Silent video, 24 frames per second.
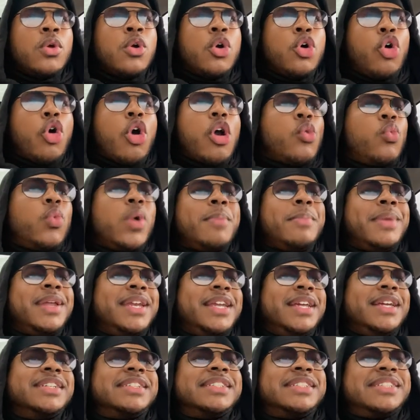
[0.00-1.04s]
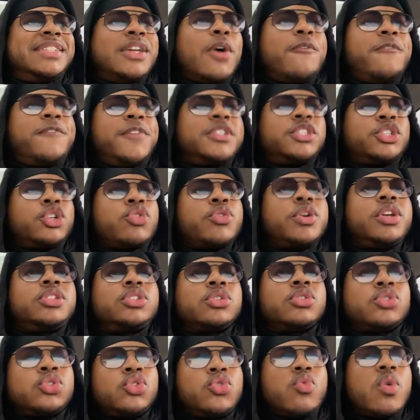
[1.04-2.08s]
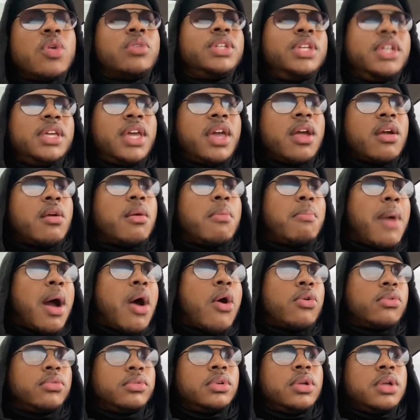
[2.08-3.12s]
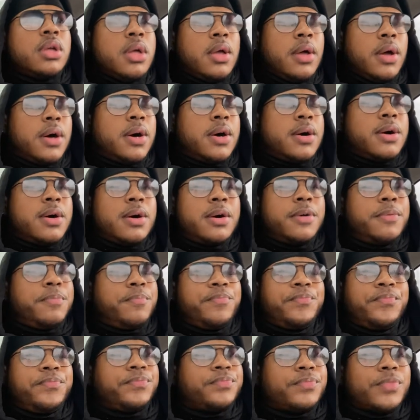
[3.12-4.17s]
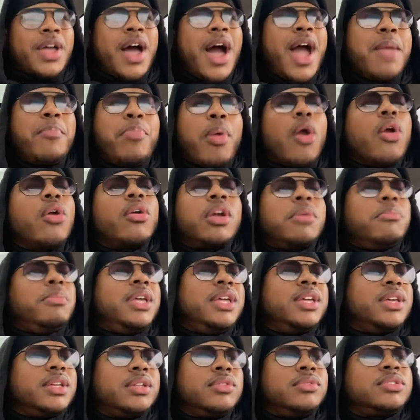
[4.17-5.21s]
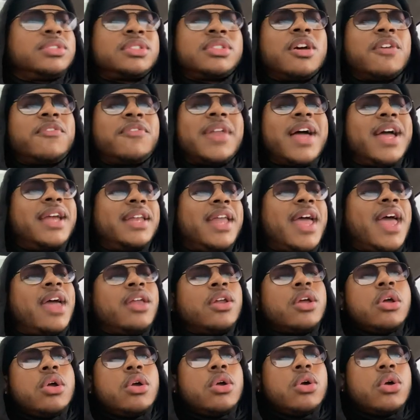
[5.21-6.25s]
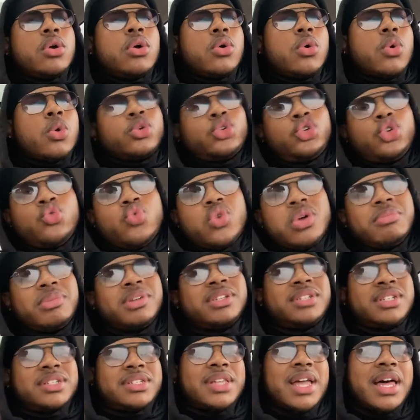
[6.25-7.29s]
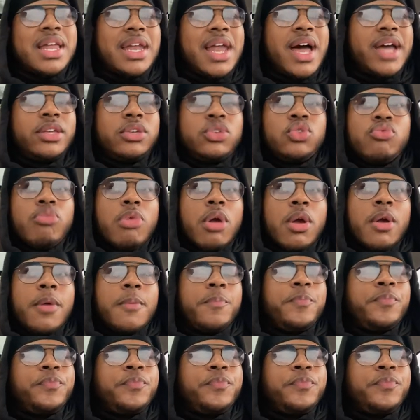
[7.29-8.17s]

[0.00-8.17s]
Are women these selfish creatures who only care about hypergamy and stuff like that? Or do women just not like you, bro?